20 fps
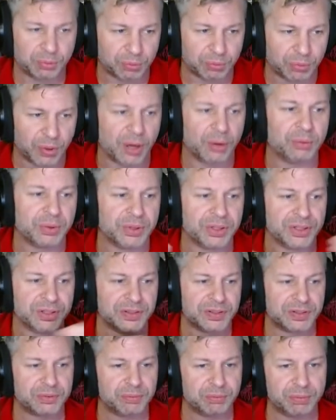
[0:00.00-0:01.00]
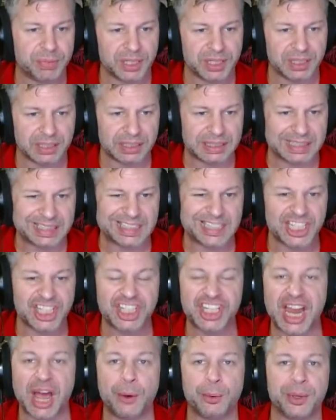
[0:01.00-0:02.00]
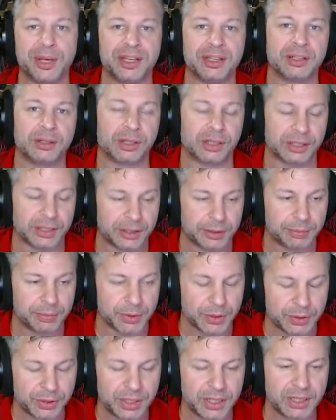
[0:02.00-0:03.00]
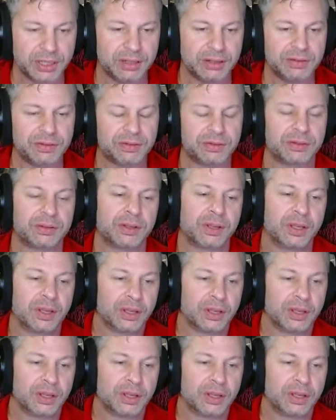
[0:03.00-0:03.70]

what was being dished out in our communities.